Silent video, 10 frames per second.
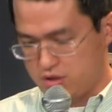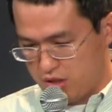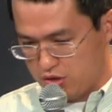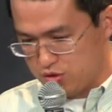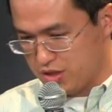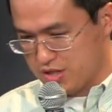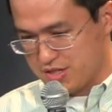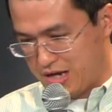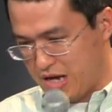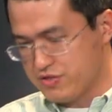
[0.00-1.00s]
uh,
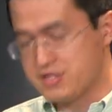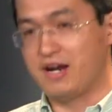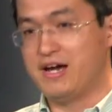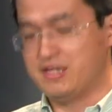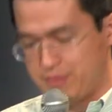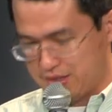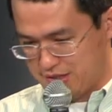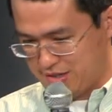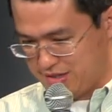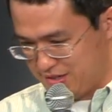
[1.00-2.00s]
Lucas. I have a slide, but
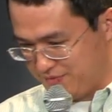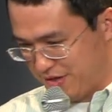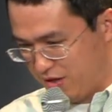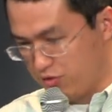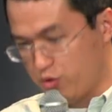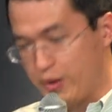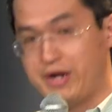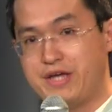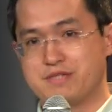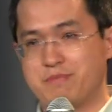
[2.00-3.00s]
uh, I don't know where it
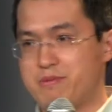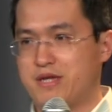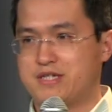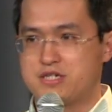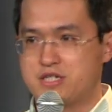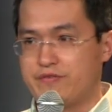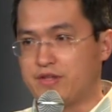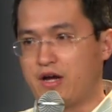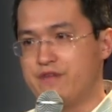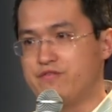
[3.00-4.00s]
is. Maybe just save the
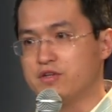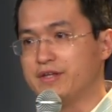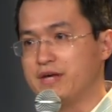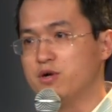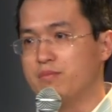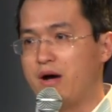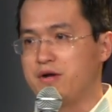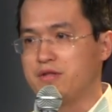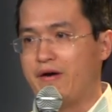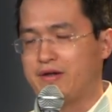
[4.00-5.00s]
time for the demo
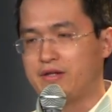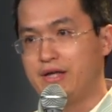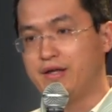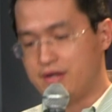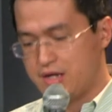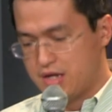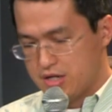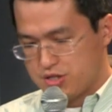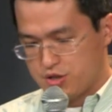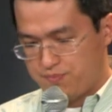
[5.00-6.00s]
part directly.
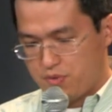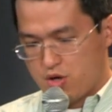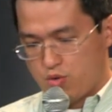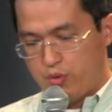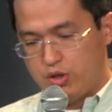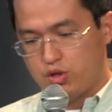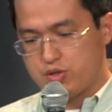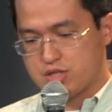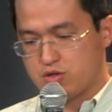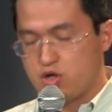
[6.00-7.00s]
So what we do
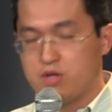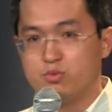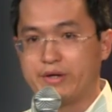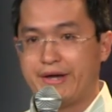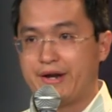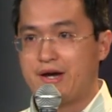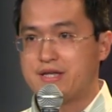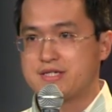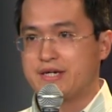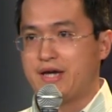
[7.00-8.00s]
is so-called Mugeda.
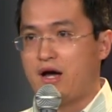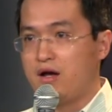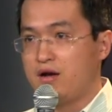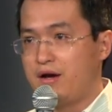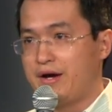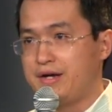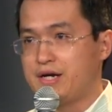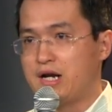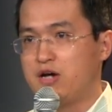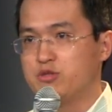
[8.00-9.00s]
It's an online
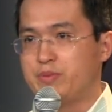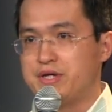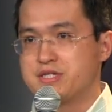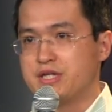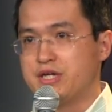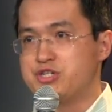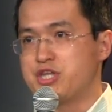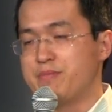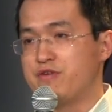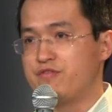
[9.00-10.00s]
cloud-based
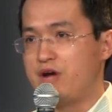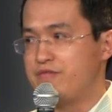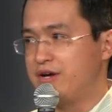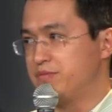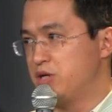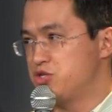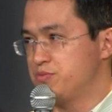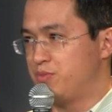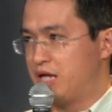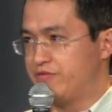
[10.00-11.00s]
HTML5
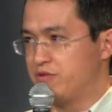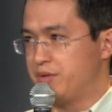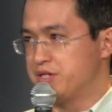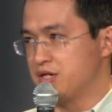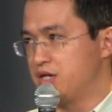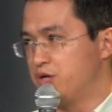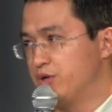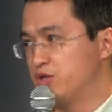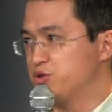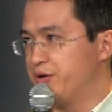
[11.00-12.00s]
animation platform. Basically,
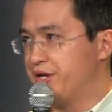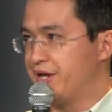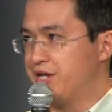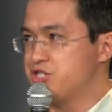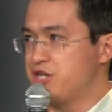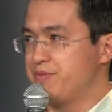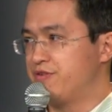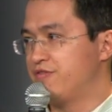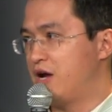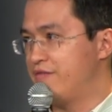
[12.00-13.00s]
we create
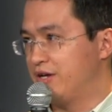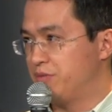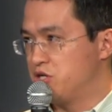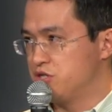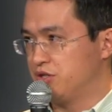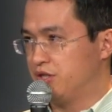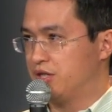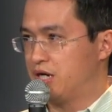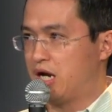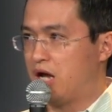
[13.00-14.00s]
HTML5 animation in
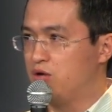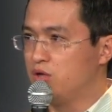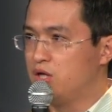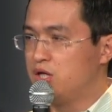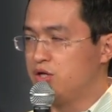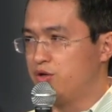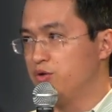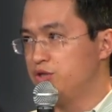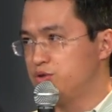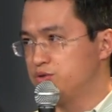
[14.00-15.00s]
the cloud. You
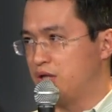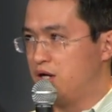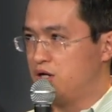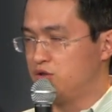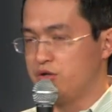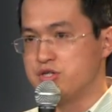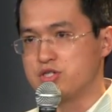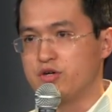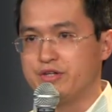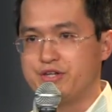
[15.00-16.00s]
don't need to download or
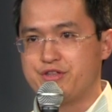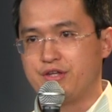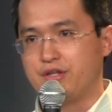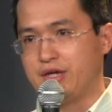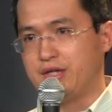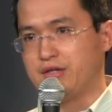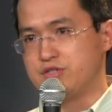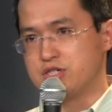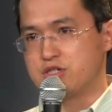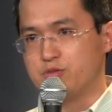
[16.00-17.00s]
install anything, and you
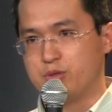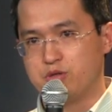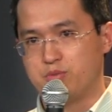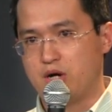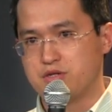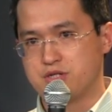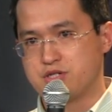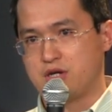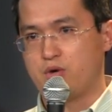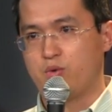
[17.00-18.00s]
just open your browser,
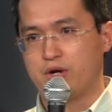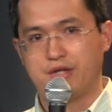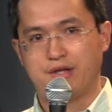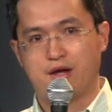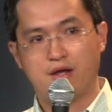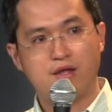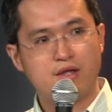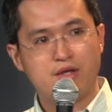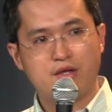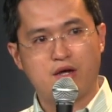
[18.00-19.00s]
start working on
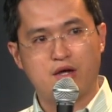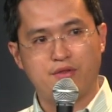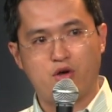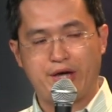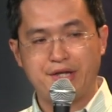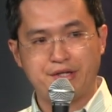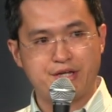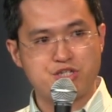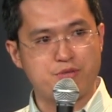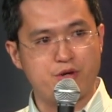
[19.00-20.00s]
um, organic
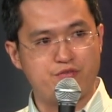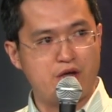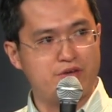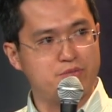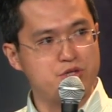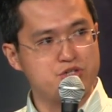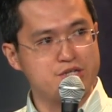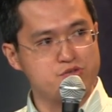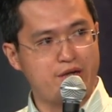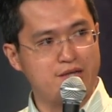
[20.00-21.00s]
HTML5 animation,
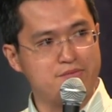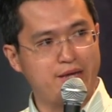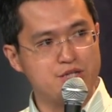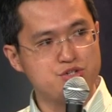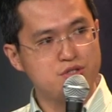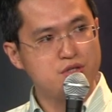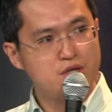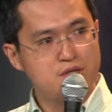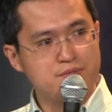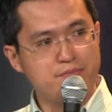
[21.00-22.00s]
as you can imagine.
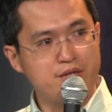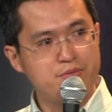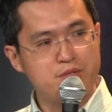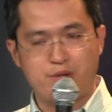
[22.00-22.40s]
Many, many